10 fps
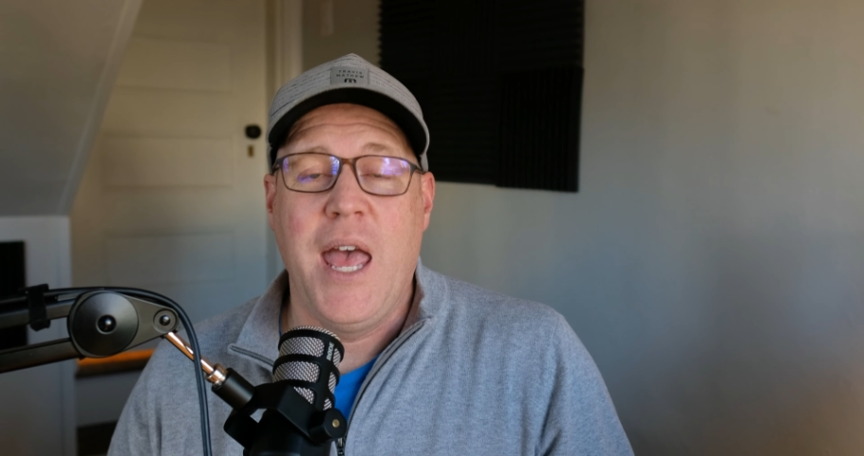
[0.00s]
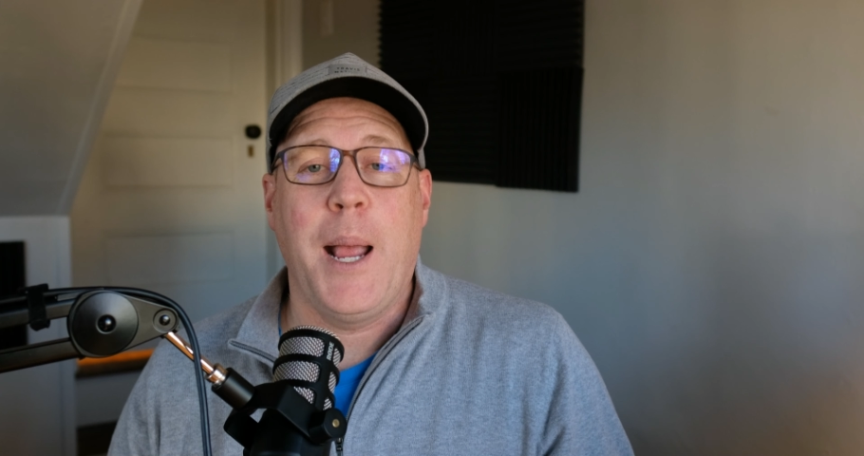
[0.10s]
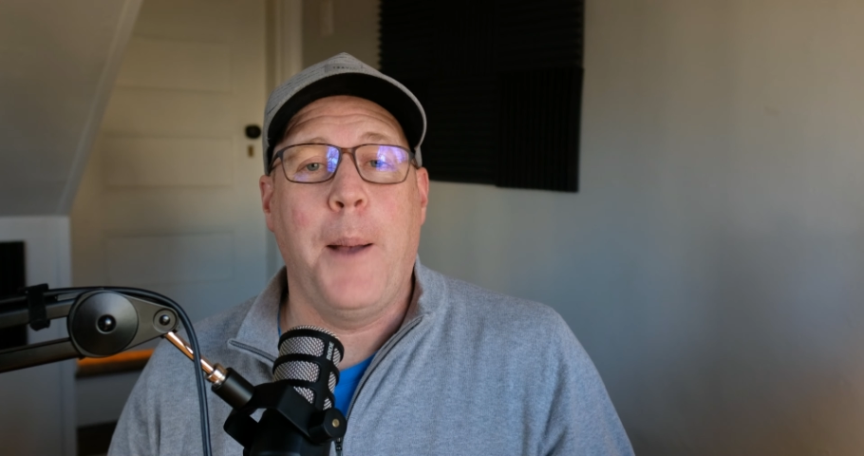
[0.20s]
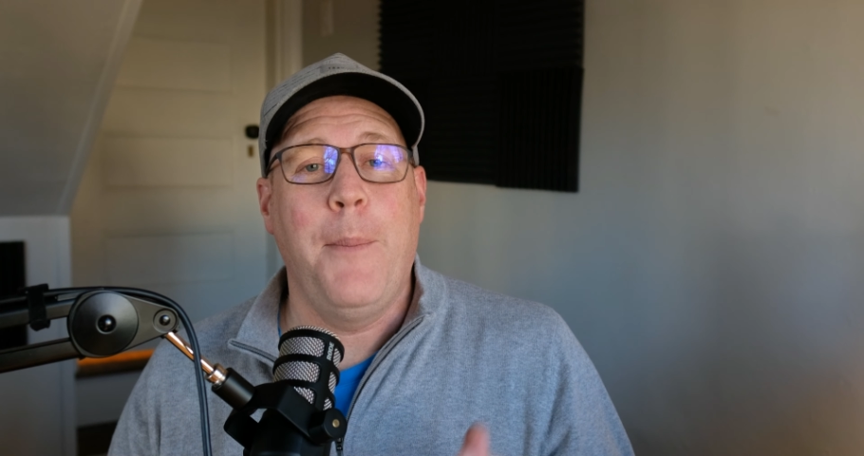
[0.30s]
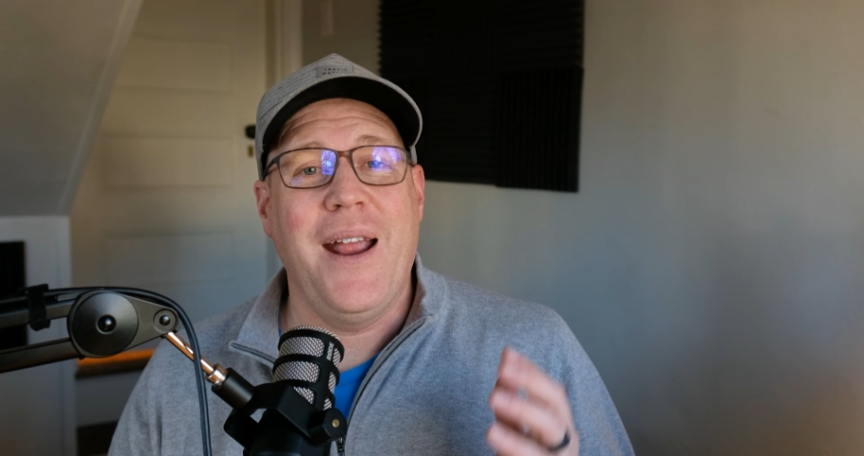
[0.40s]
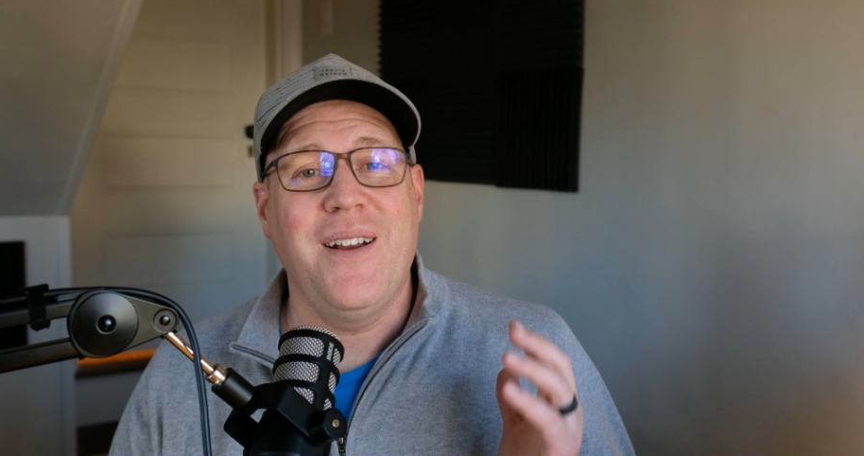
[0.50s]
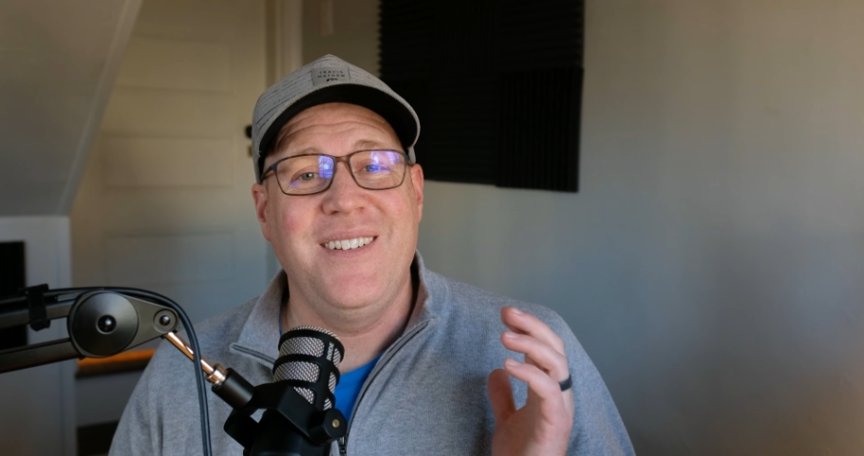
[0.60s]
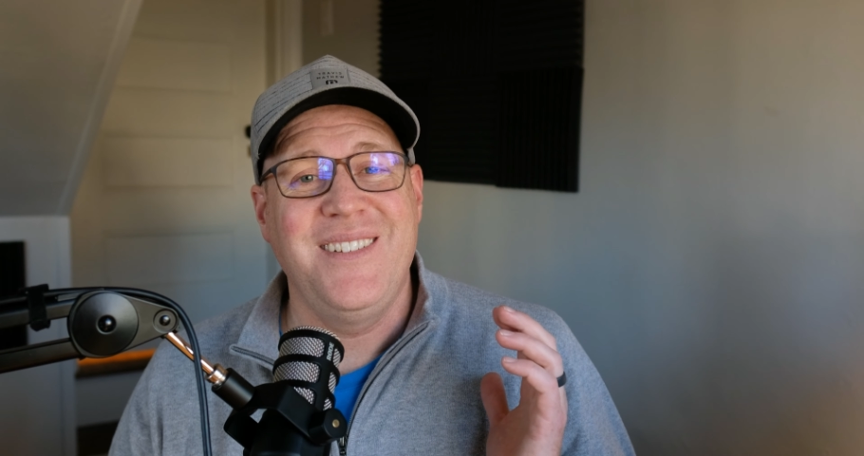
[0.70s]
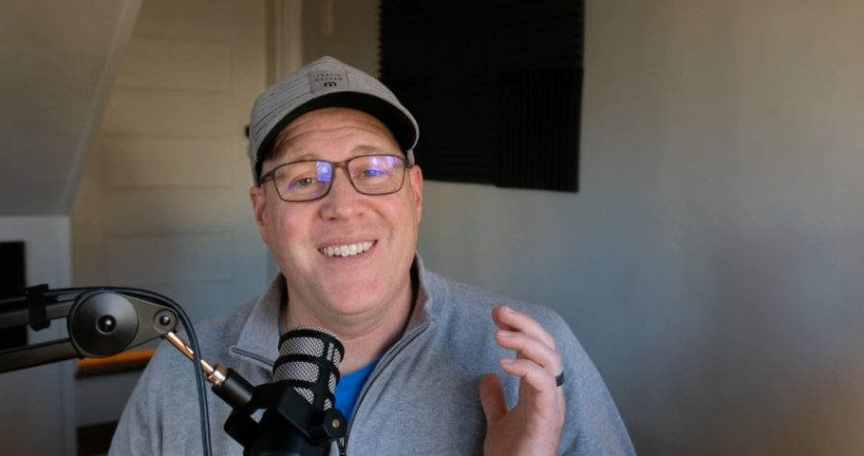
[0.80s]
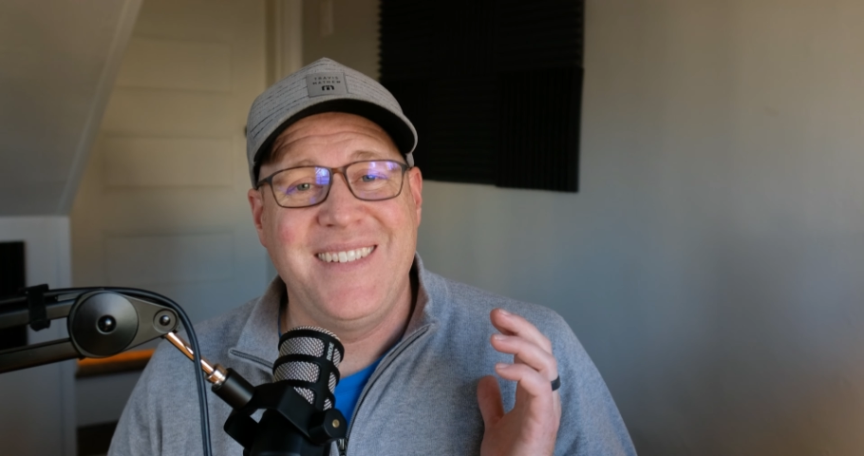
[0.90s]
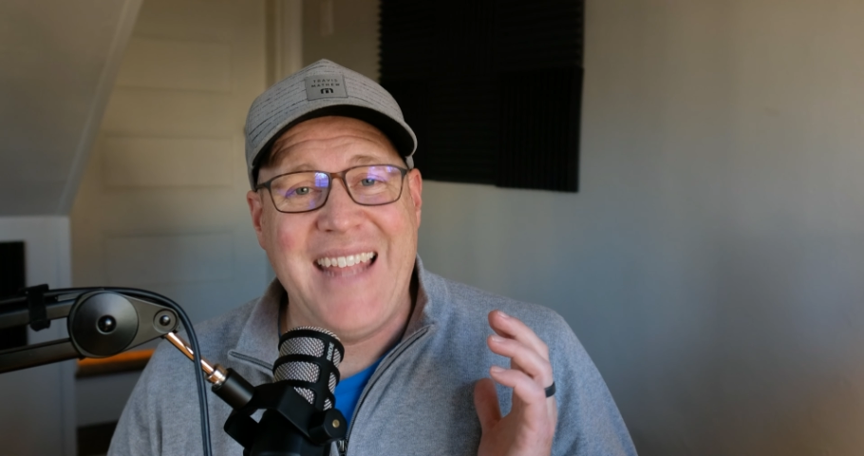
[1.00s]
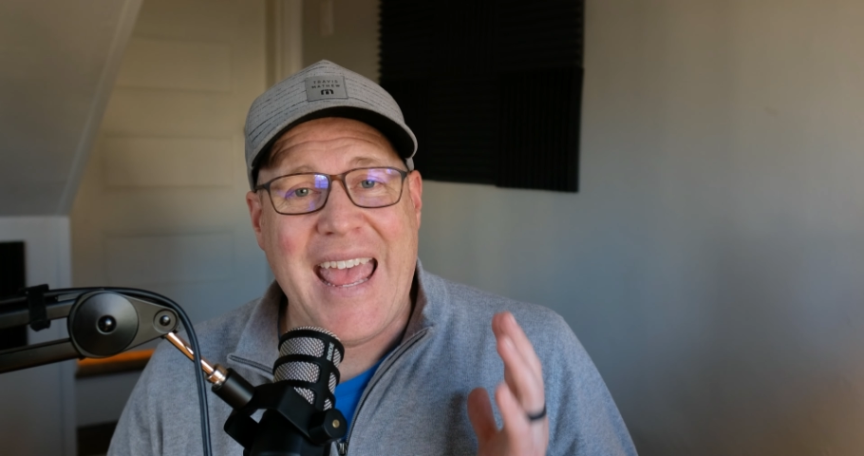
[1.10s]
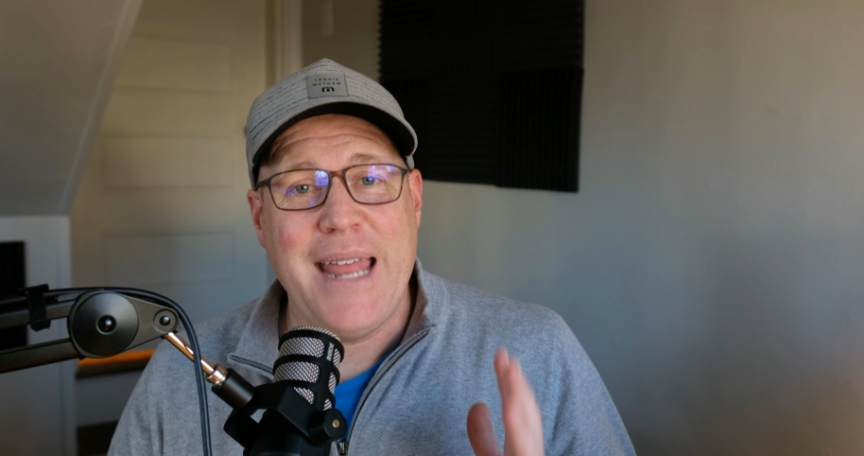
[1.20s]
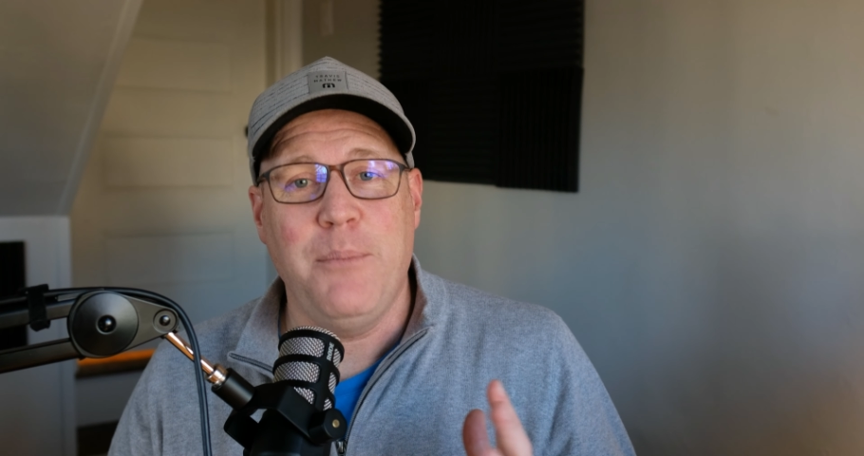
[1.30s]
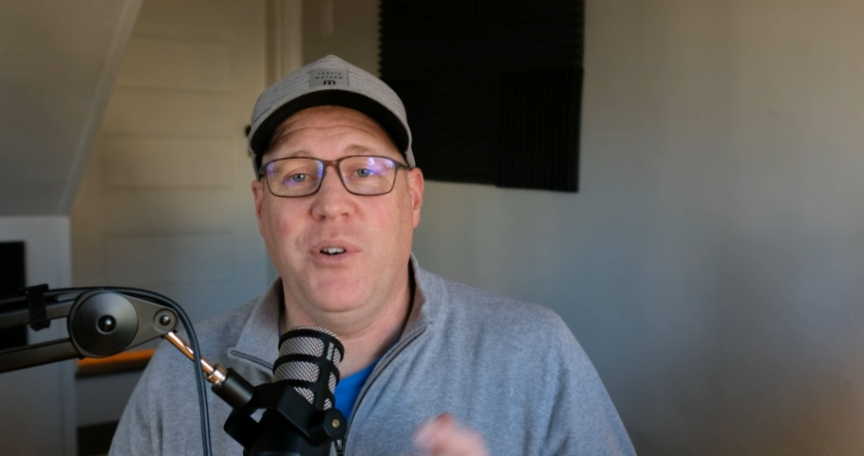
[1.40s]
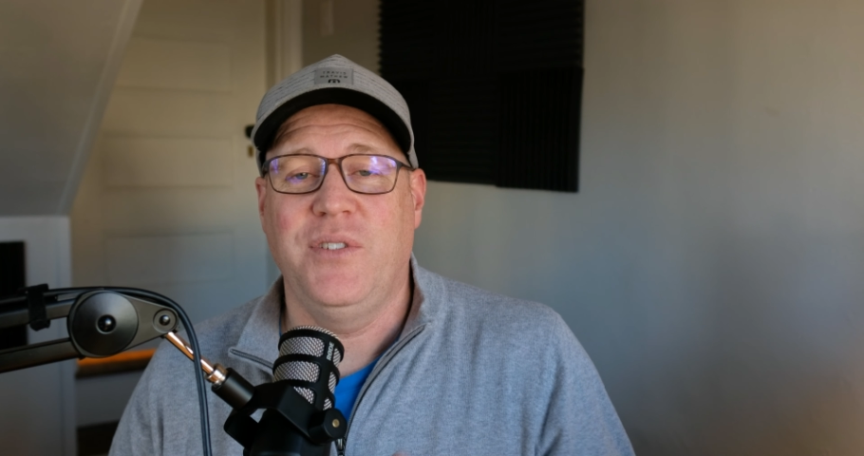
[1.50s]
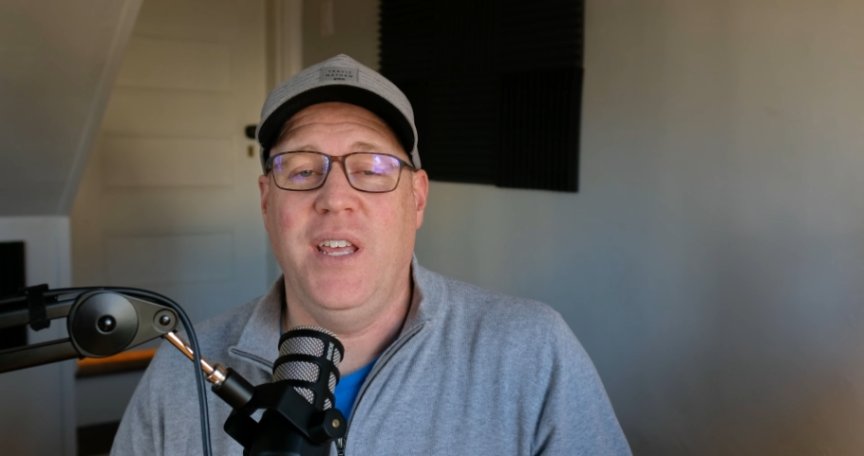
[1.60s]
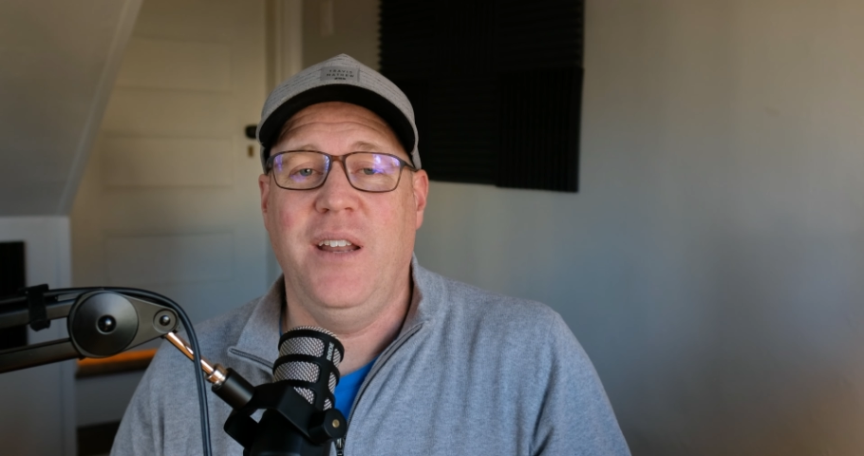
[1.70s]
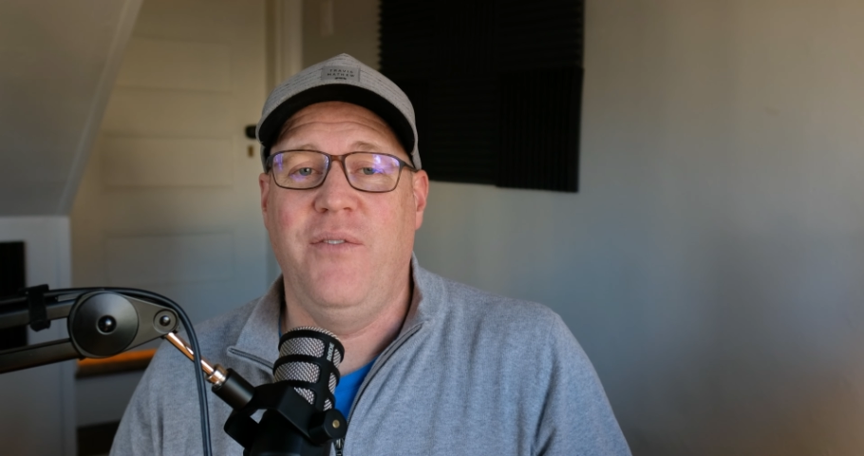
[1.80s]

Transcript: compared to just 10%